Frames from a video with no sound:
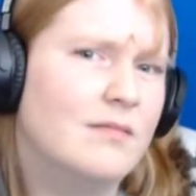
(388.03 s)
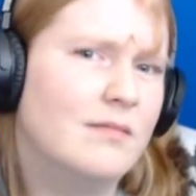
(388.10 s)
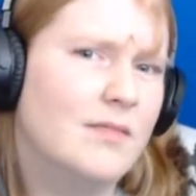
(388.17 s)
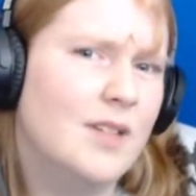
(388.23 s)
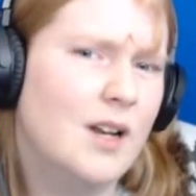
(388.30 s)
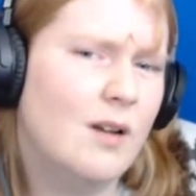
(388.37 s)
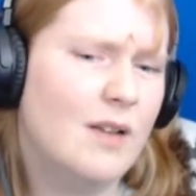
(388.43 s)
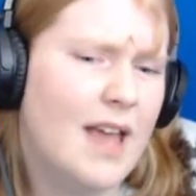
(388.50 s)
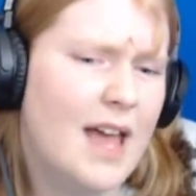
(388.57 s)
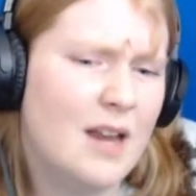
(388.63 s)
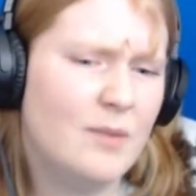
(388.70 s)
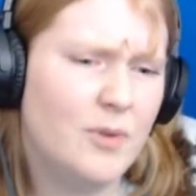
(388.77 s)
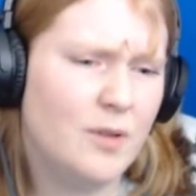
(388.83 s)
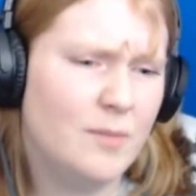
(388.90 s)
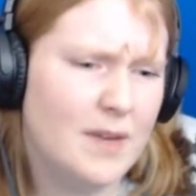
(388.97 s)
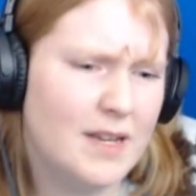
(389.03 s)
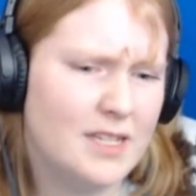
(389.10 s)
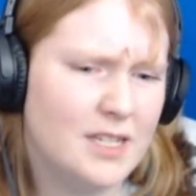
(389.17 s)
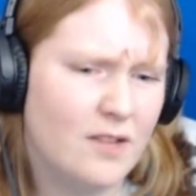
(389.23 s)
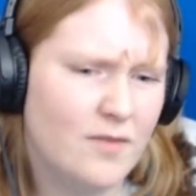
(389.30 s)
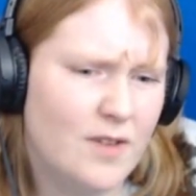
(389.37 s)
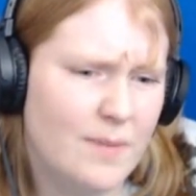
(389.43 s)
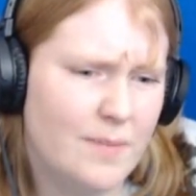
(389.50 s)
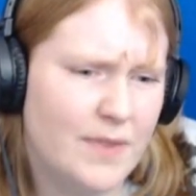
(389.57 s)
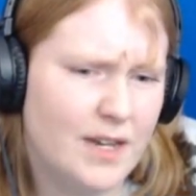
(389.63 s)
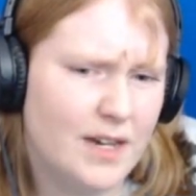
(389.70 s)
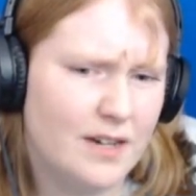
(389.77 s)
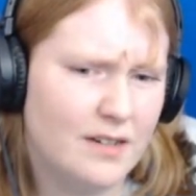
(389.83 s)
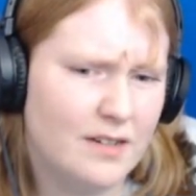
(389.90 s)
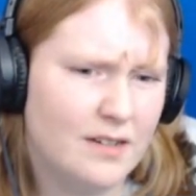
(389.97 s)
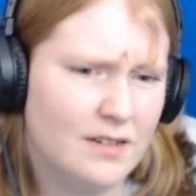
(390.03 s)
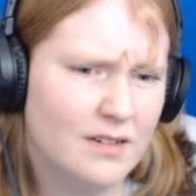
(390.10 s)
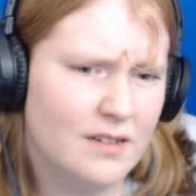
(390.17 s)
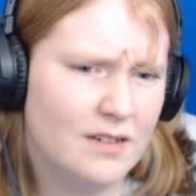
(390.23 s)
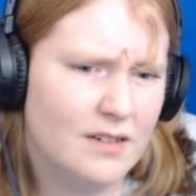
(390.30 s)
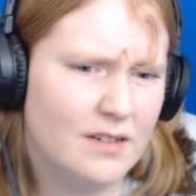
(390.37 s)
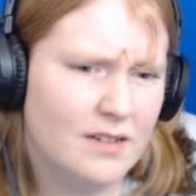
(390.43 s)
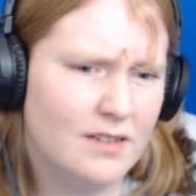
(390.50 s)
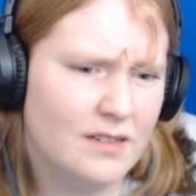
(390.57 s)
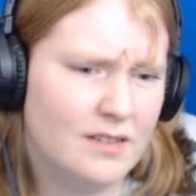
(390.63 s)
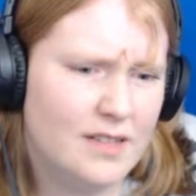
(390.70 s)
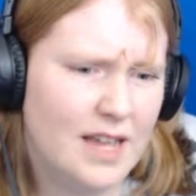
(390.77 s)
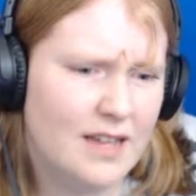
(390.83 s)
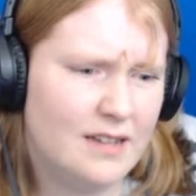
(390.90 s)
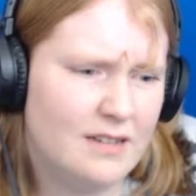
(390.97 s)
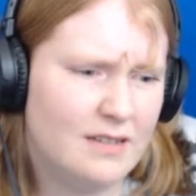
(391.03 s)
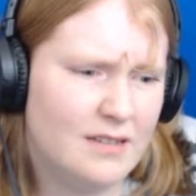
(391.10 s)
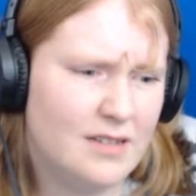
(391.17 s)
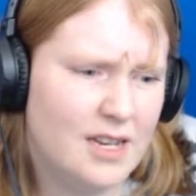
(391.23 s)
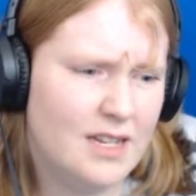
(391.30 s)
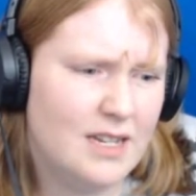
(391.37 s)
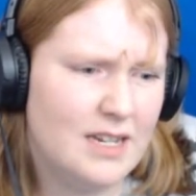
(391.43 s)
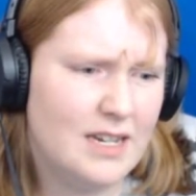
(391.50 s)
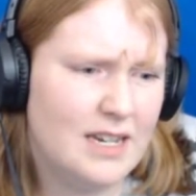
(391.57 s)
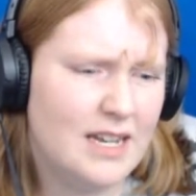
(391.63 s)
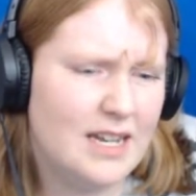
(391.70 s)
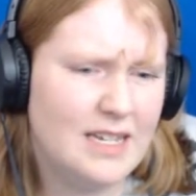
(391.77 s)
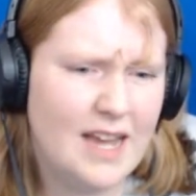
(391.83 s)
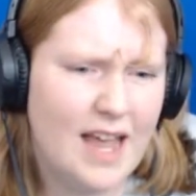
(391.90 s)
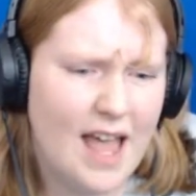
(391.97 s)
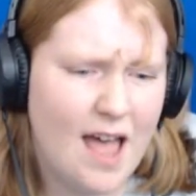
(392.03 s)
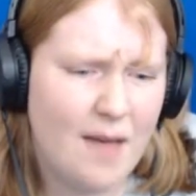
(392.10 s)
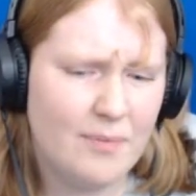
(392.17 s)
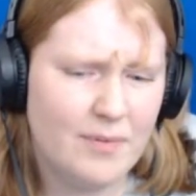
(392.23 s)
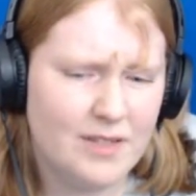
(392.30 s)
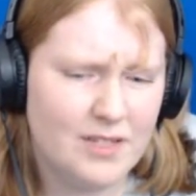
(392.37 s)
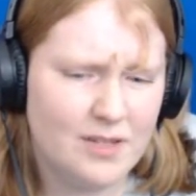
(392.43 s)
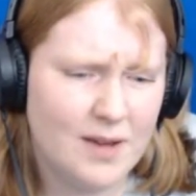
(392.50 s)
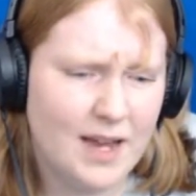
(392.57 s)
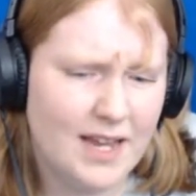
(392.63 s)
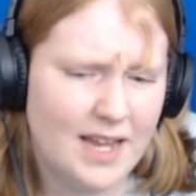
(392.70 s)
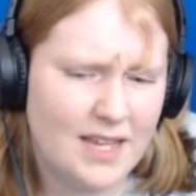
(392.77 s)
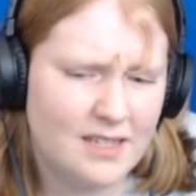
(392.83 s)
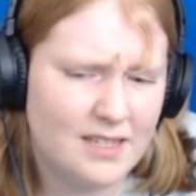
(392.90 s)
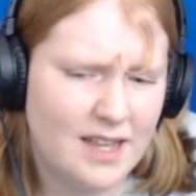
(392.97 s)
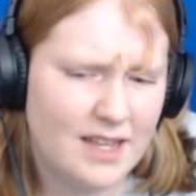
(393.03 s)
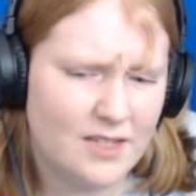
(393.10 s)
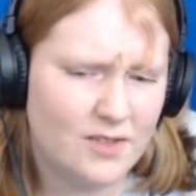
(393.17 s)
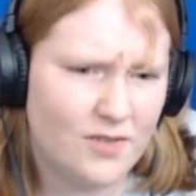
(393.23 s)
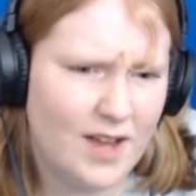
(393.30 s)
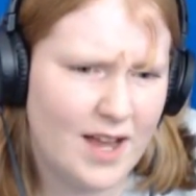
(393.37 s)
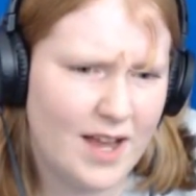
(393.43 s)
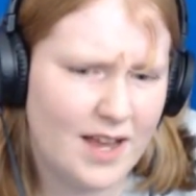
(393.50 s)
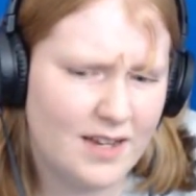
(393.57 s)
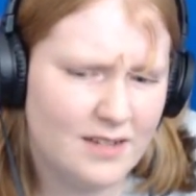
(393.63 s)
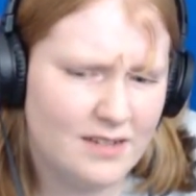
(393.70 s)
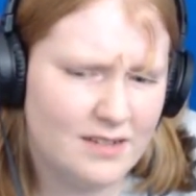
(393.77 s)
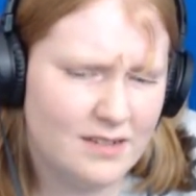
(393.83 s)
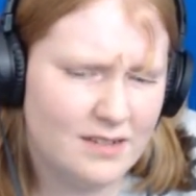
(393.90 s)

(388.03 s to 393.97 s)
you know, catapult myself up there. That didn't need to happen, so I guess that's fine.